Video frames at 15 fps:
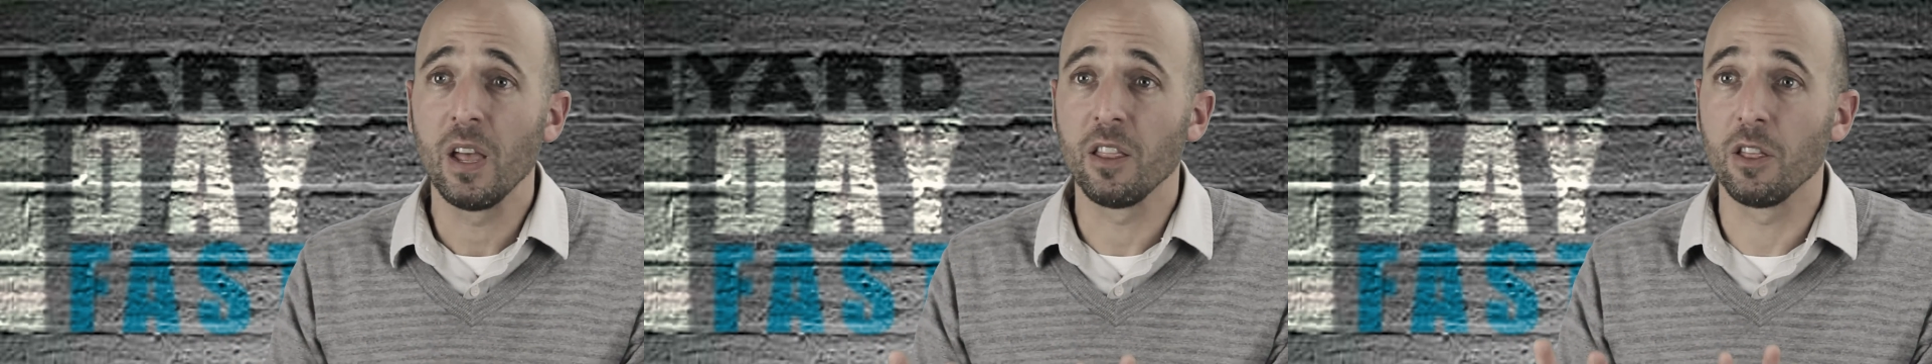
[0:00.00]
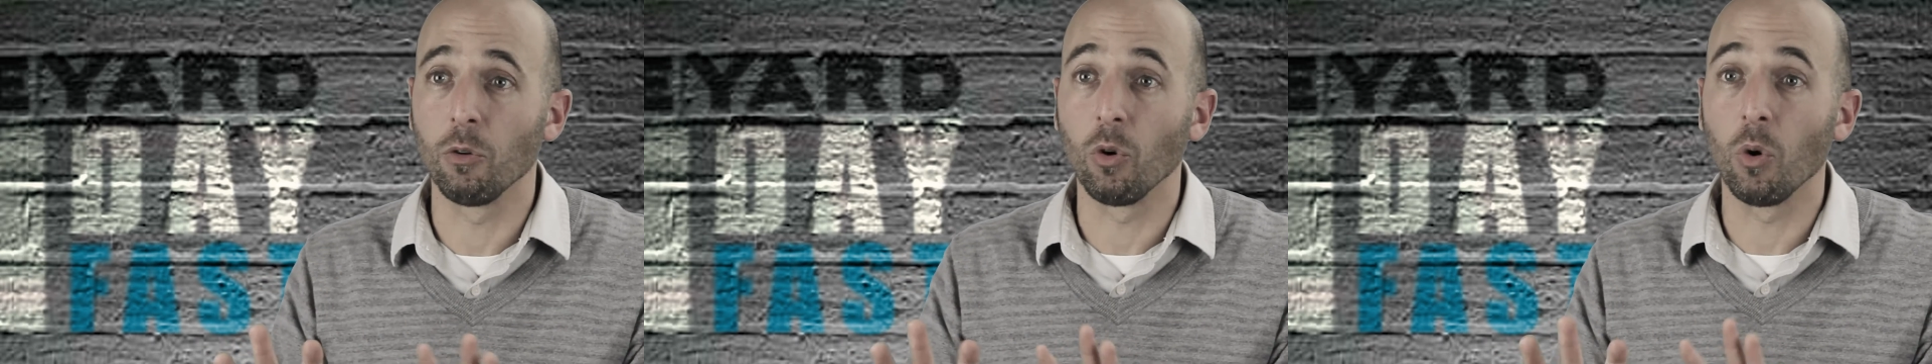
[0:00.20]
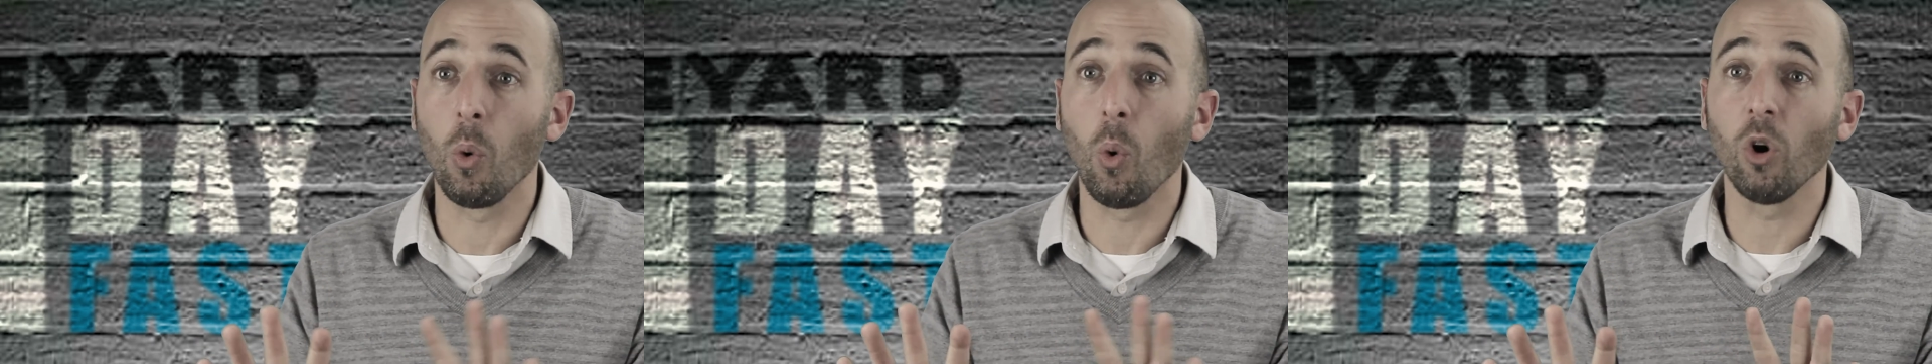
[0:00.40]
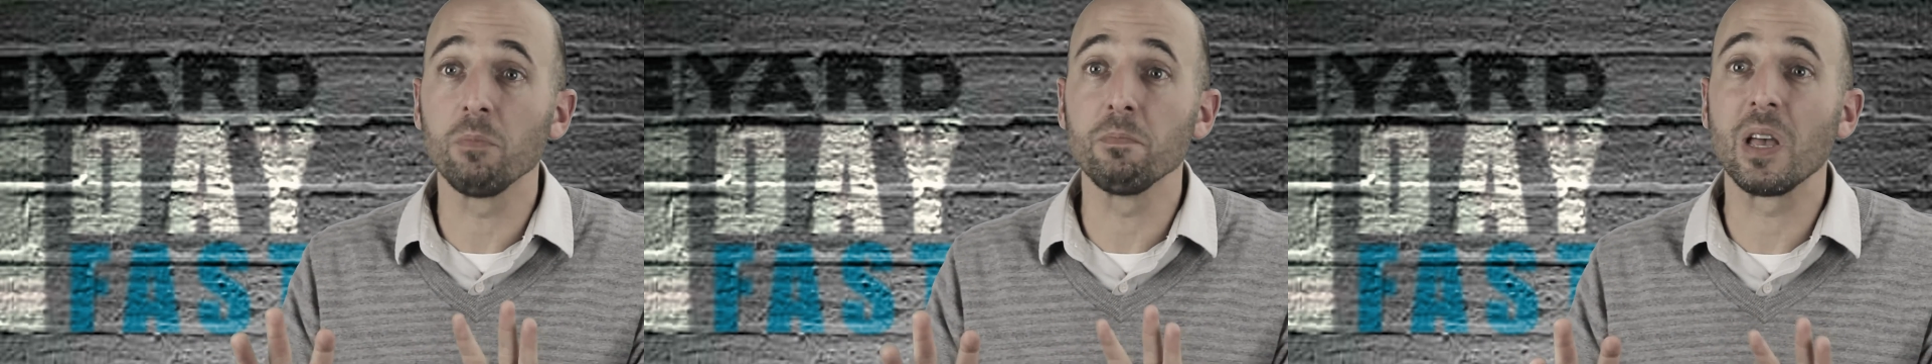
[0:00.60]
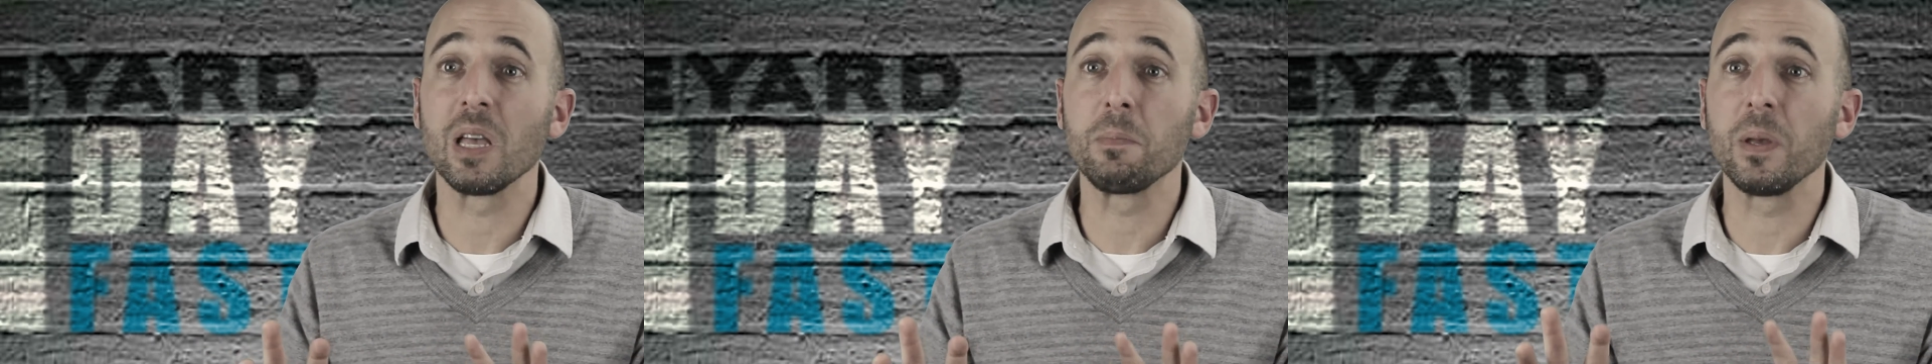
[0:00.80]
The reward
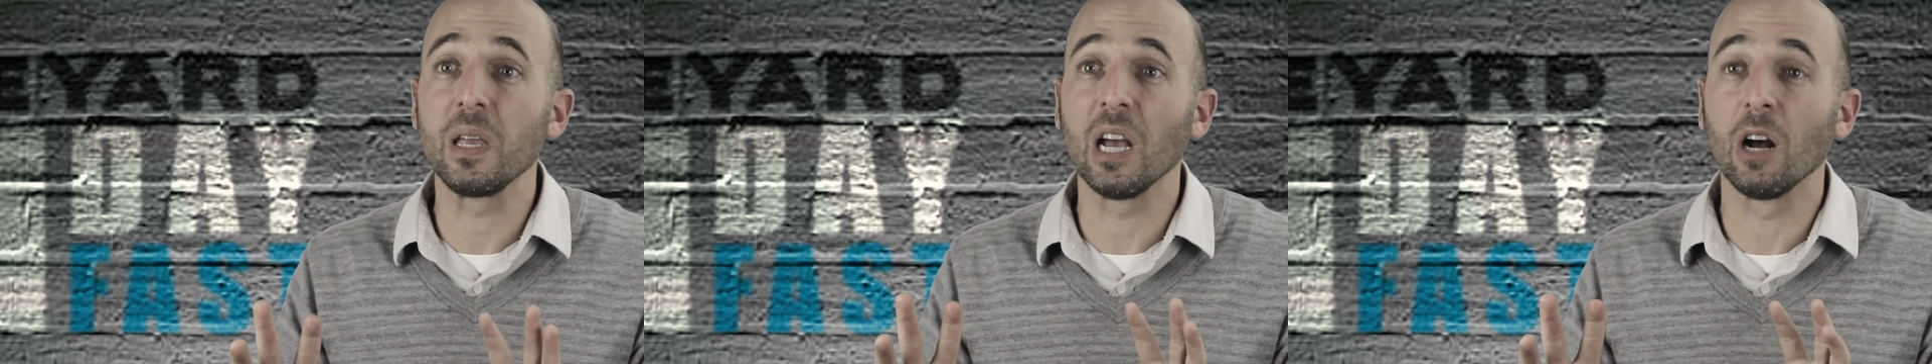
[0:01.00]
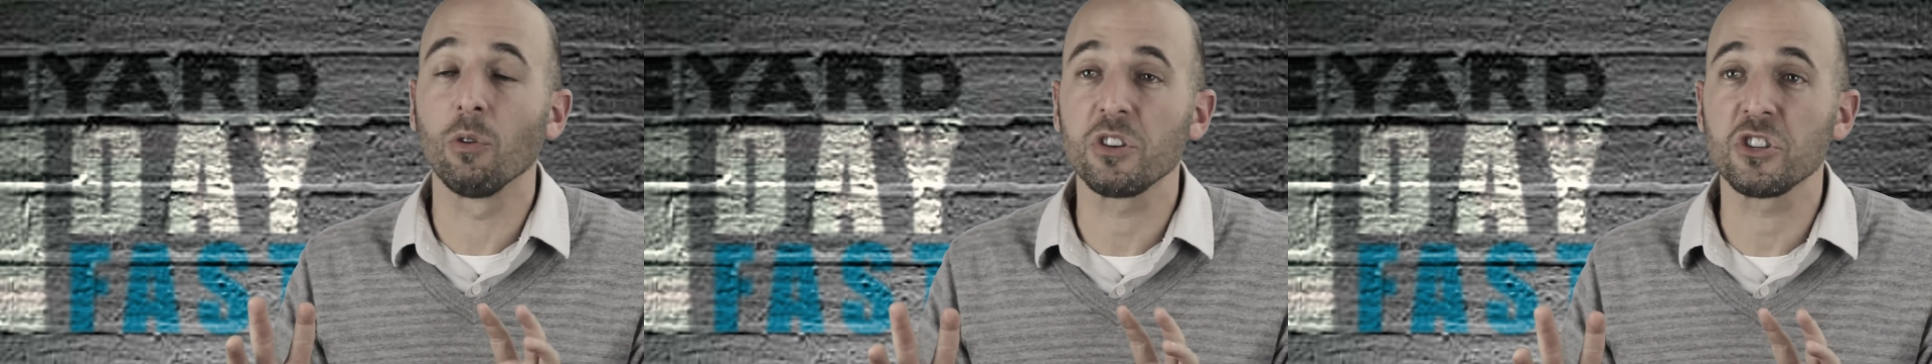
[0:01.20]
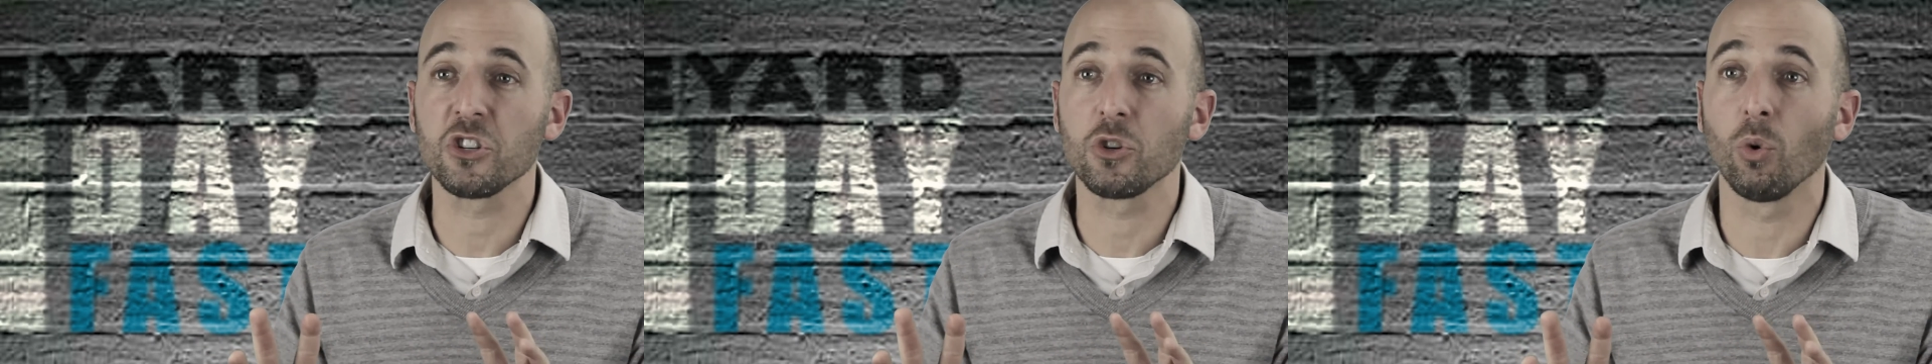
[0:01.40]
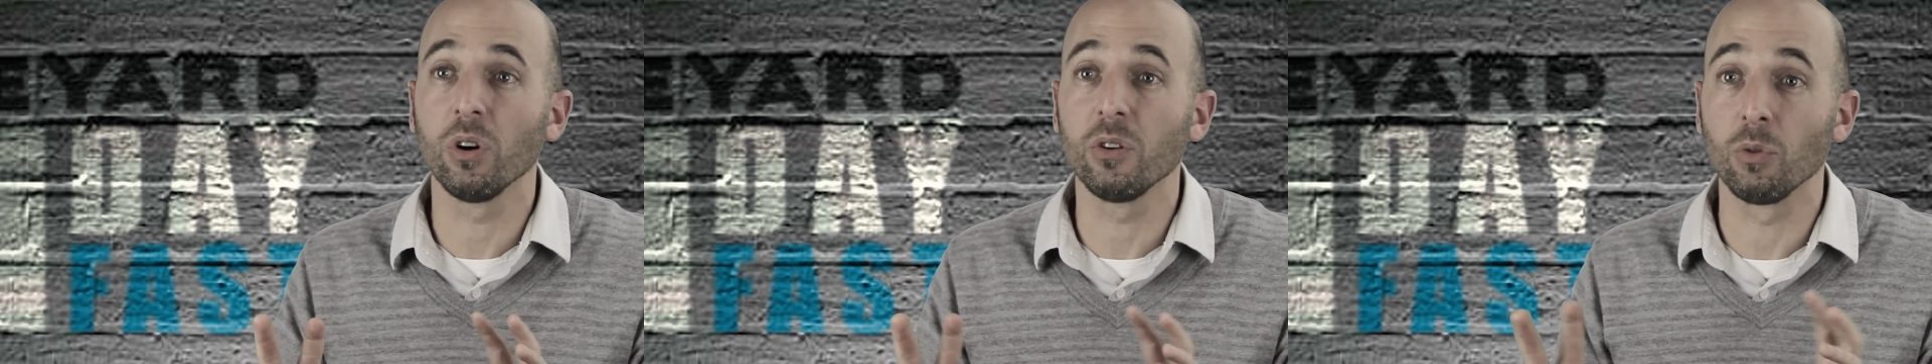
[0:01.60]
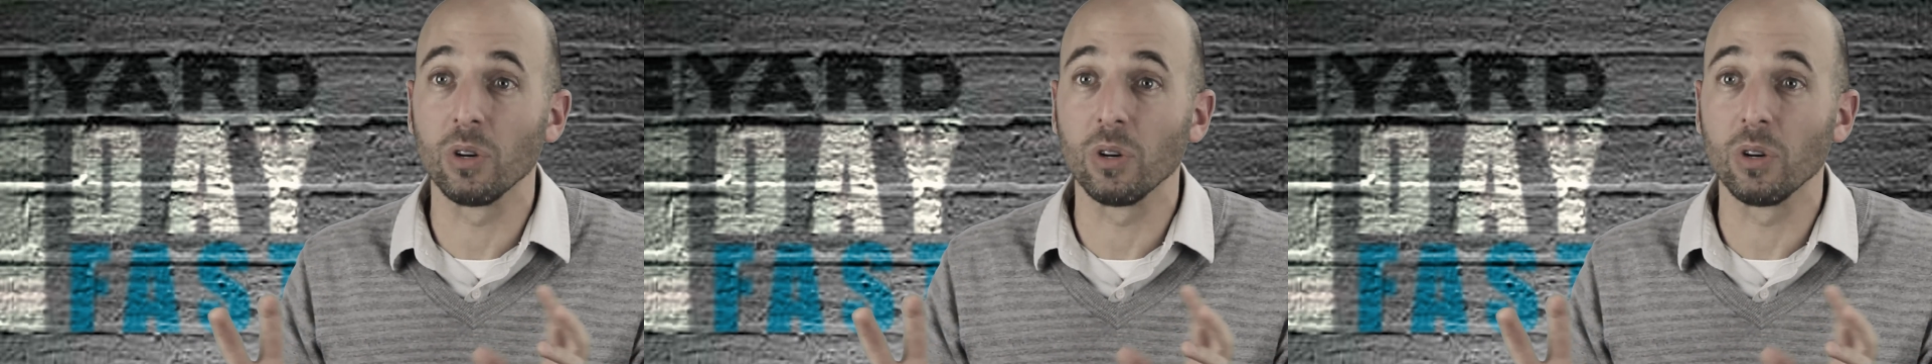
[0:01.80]
may be a restored